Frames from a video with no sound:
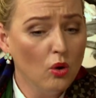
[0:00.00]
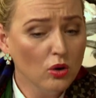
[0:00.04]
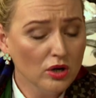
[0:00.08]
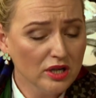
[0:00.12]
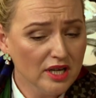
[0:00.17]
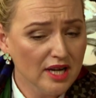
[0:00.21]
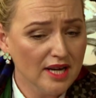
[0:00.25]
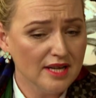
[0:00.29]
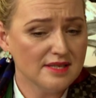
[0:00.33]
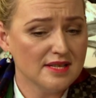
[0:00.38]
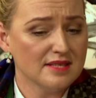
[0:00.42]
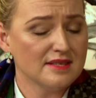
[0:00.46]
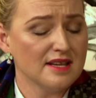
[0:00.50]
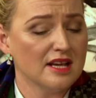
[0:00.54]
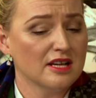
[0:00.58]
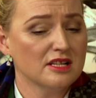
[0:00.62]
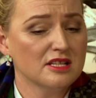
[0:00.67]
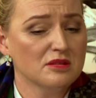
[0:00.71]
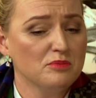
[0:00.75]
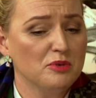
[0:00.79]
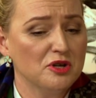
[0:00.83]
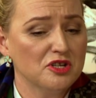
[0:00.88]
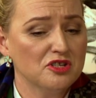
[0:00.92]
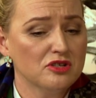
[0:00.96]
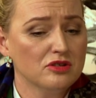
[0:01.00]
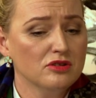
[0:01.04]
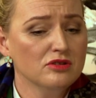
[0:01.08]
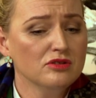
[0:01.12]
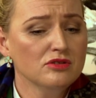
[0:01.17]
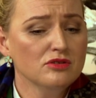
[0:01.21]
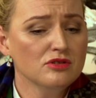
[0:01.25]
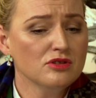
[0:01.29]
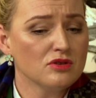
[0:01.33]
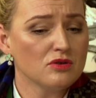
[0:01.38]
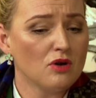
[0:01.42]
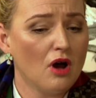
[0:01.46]
organizes
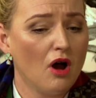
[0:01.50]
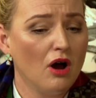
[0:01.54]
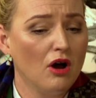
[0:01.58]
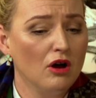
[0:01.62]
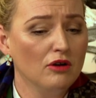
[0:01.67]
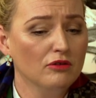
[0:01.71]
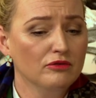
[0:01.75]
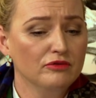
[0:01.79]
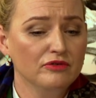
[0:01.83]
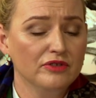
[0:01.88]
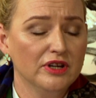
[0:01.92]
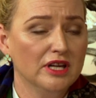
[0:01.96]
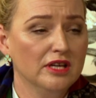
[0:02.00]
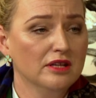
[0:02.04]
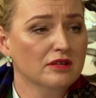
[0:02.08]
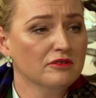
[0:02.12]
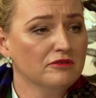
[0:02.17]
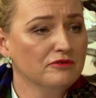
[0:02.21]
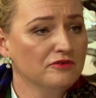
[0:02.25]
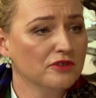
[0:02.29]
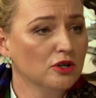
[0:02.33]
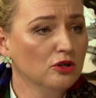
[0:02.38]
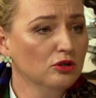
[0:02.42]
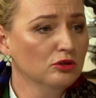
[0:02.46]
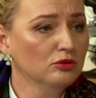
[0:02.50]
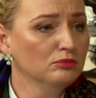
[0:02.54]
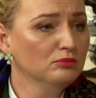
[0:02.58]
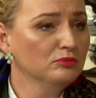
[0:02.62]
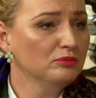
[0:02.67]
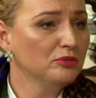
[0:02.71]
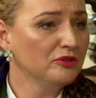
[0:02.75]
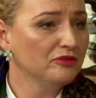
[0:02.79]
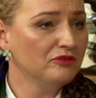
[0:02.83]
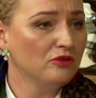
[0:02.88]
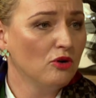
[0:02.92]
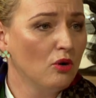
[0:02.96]
exhibitions of either
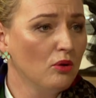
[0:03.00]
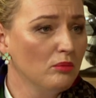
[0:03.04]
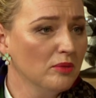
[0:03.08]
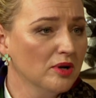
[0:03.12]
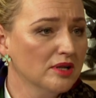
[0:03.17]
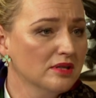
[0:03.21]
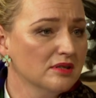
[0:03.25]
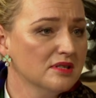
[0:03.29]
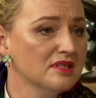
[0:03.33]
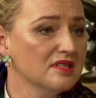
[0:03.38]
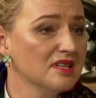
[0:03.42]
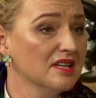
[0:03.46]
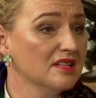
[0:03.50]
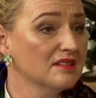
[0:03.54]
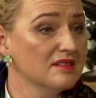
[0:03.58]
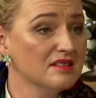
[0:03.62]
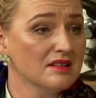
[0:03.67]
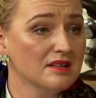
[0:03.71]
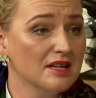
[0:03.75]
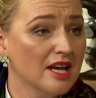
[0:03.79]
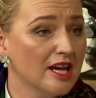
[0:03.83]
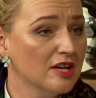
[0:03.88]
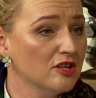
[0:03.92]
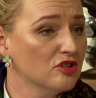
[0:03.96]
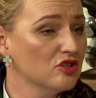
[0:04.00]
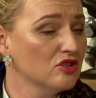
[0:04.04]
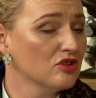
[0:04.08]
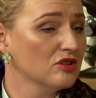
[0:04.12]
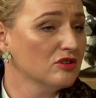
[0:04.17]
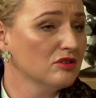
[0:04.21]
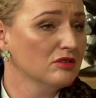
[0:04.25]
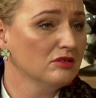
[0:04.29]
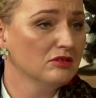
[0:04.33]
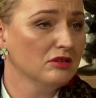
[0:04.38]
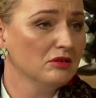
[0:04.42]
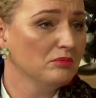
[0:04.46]
film, performance,
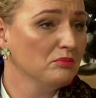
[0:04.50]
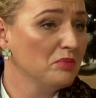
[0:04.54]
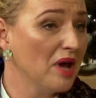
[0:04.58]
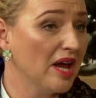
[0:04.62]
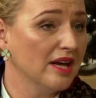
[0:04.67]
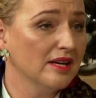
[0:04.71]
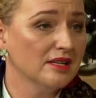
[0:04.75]
installation,